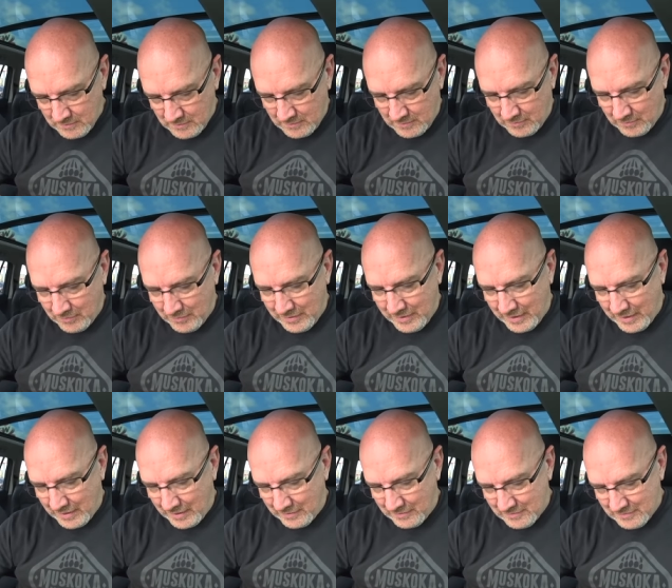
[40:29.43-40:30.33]
Oh
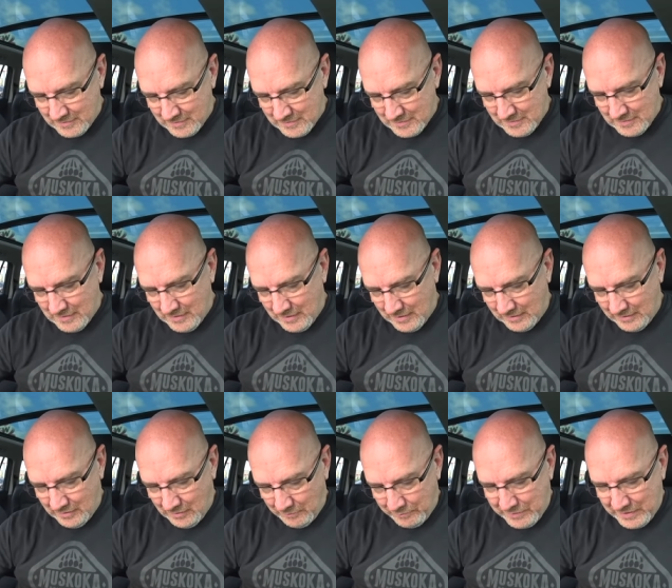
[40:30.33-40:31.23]
yeah, a
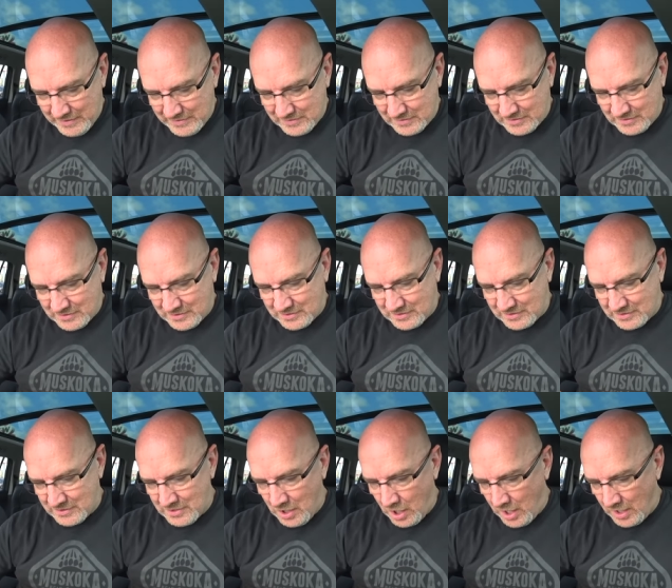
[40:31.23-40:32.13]
little piece of
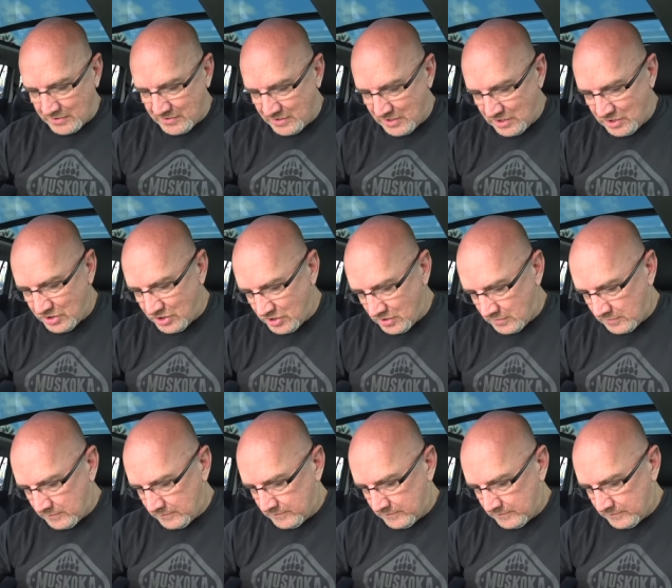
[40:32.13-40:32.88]
sausage.